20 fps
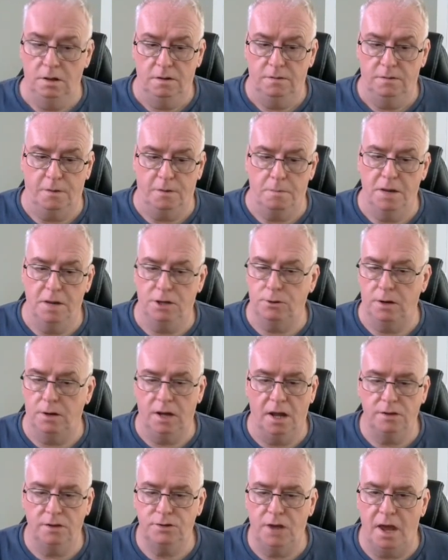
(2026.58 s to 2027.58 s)
For measuring
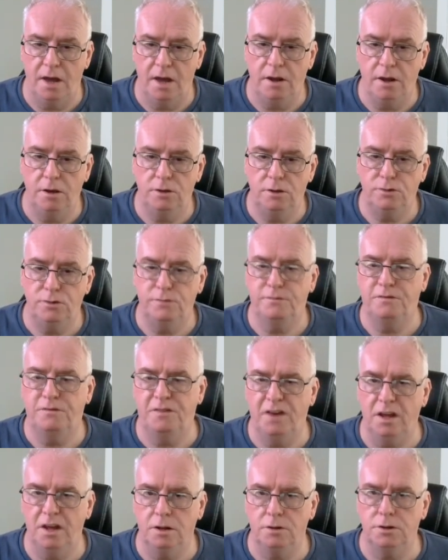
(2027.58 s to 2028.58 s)
antennas,
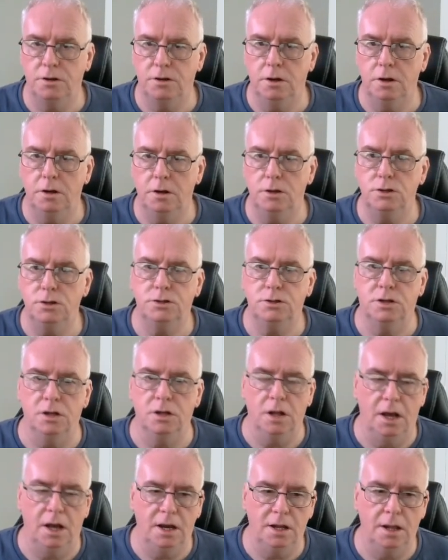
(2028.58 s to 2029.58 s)
filters,
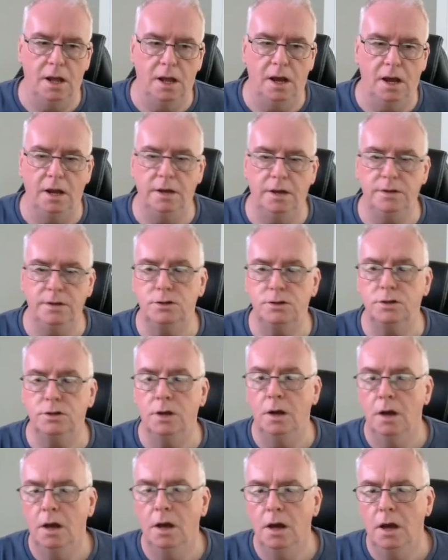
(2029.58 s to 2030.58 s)
delay lines.